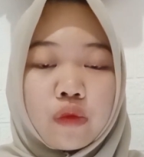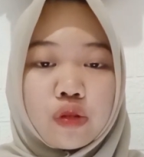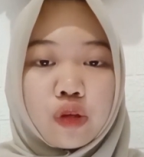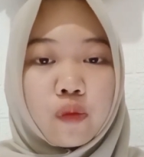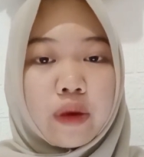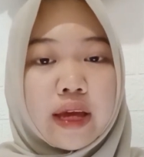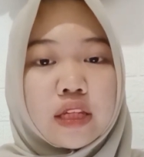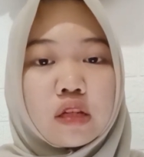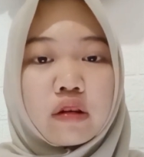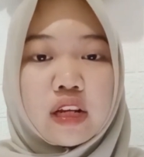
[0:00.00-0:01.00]
So my
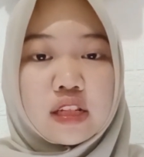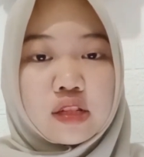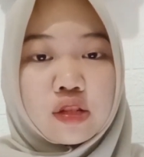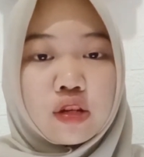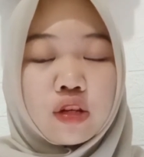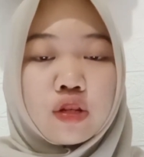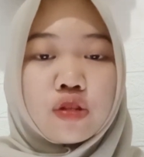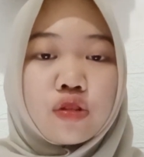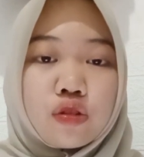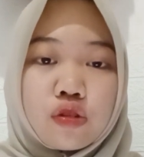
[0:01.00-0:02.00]
answer is,
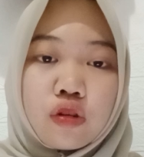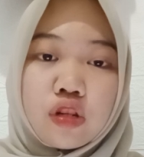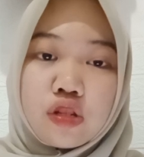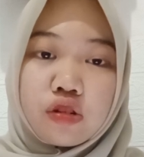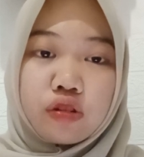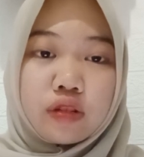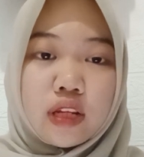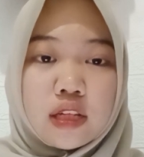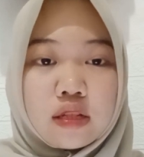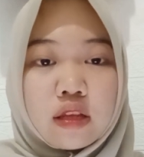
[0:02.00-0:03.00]
to go through
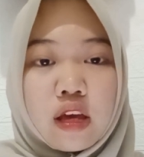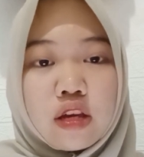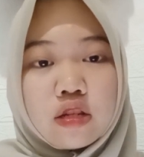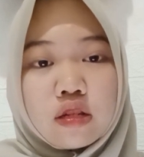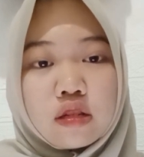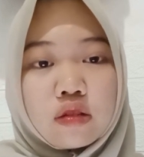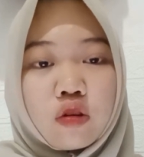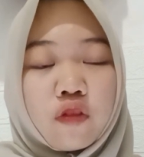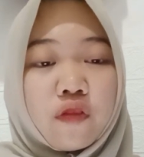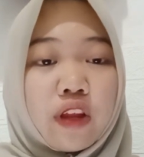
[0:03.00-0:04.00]
the stages
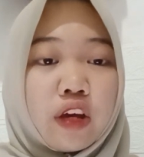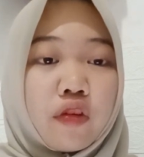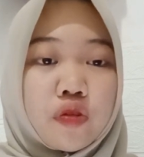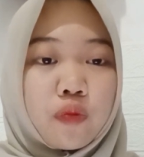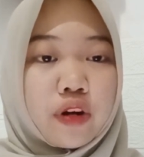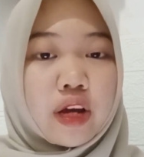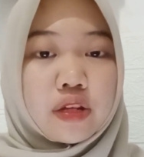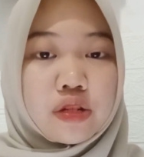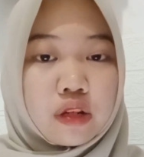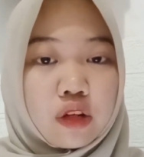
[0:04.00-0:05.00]
of language
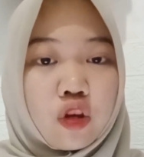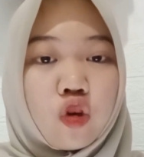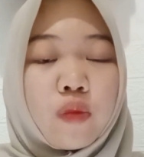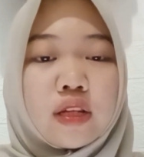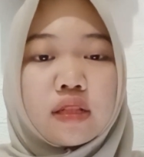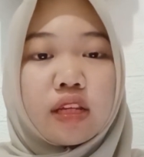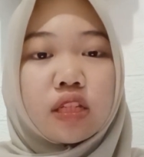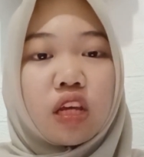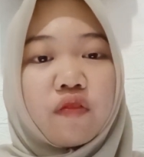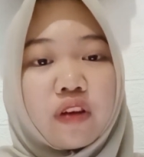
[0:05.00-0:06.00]
production, humans need
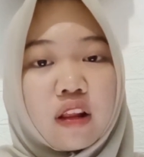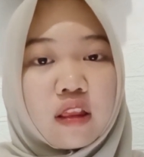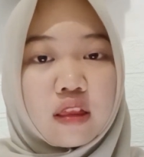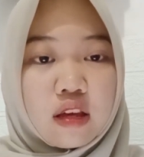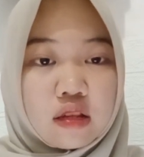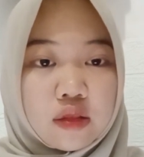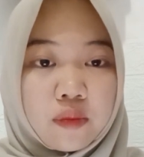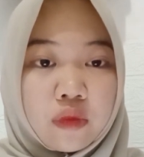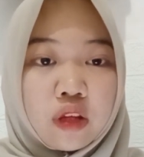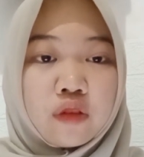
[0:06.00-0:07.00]
several things.
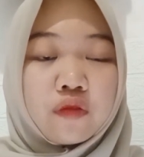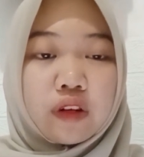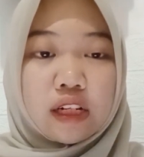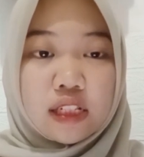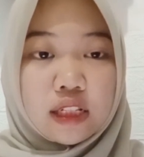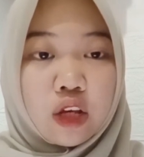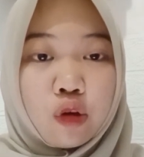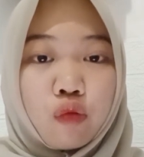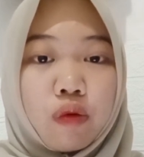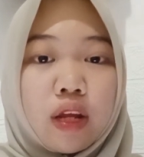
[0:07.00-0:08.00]
First,
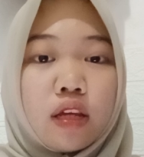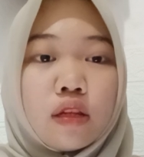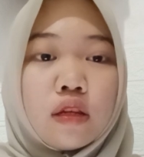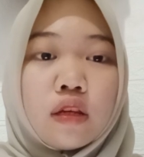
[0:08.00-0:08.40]
we need